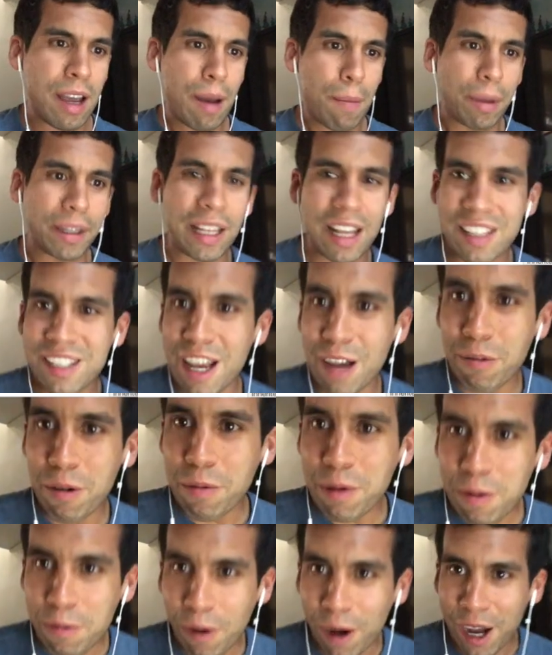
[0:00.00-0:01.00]
But that's not what
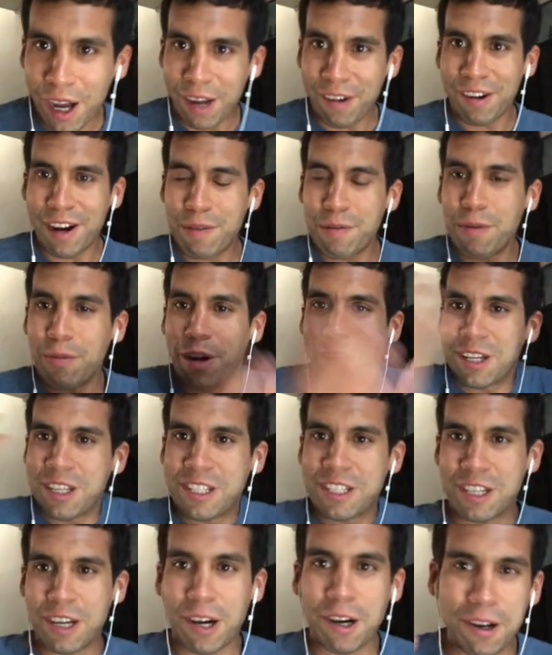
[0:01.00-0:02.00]
we want, right? We want a
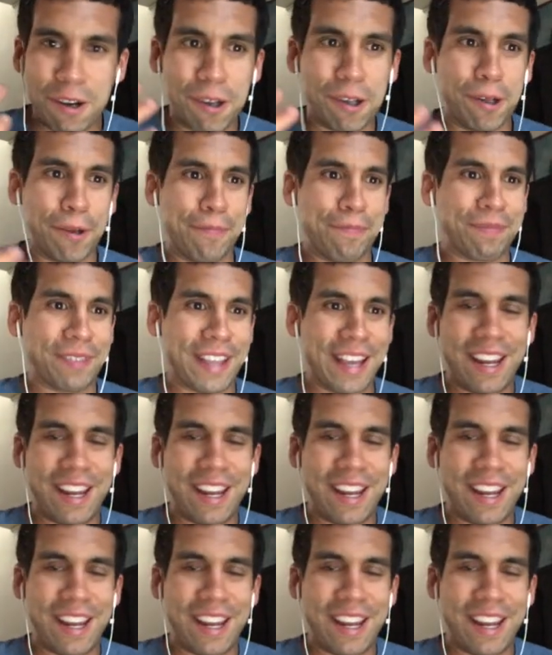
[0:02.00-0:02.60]
circle.